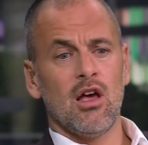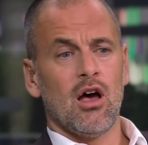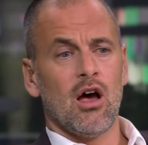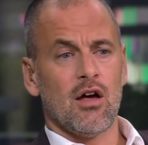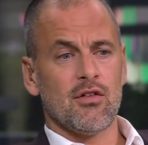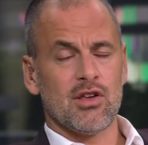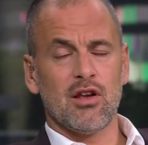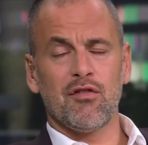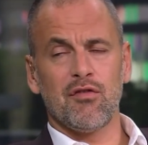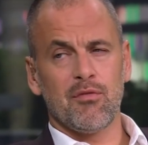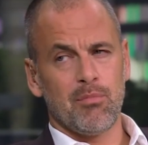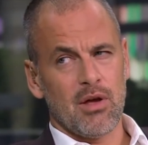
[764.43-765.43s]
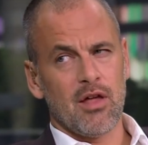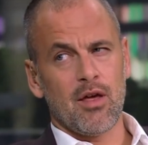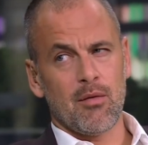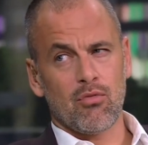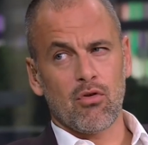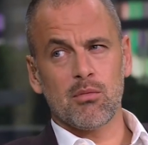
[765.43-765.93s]
I've seen a bit of
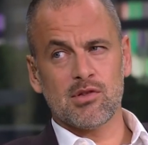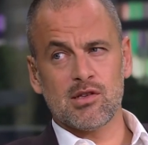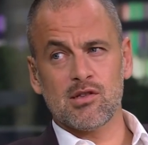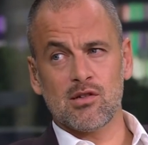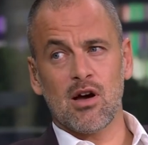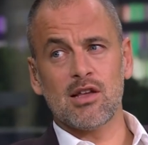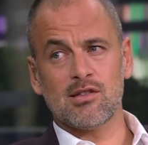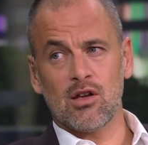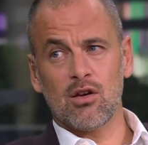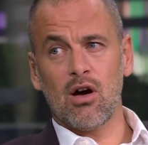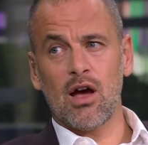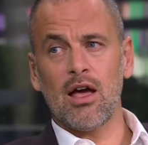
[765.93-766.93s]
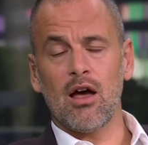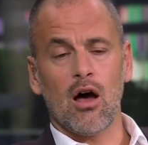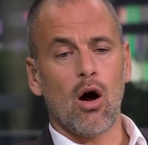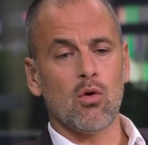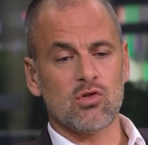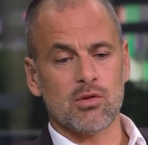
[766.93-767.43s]
them promising signs tonight.
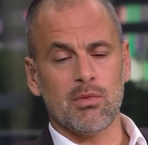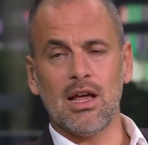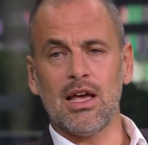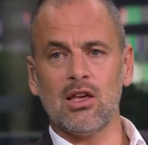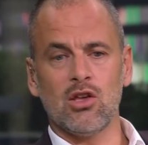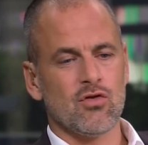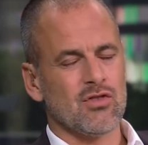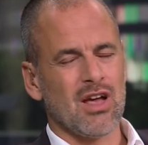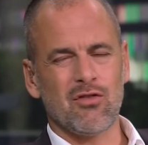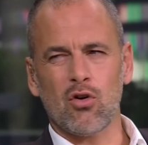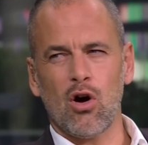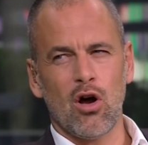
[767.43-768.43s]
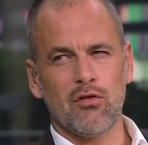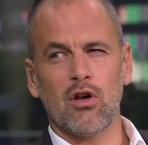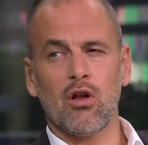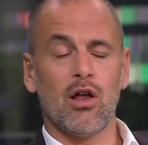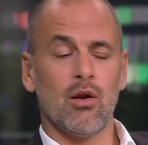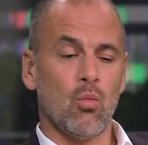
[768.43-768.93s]
Ultimately, they got over the
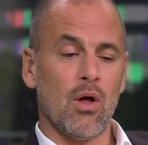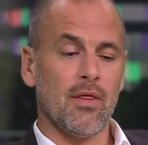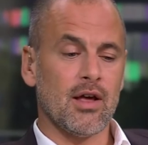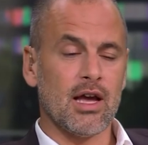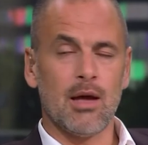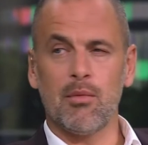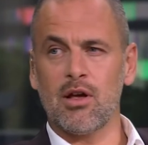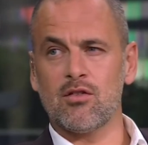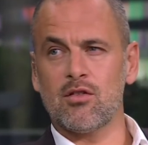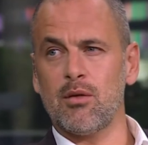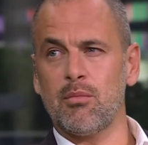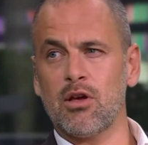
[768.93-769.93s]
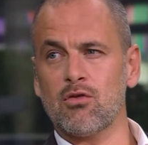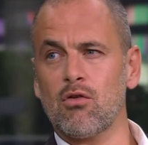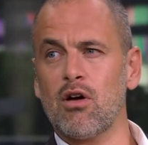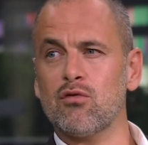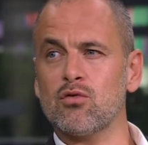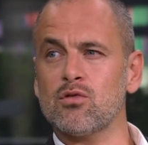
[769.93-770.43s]
line and won the game against their biggest rivals.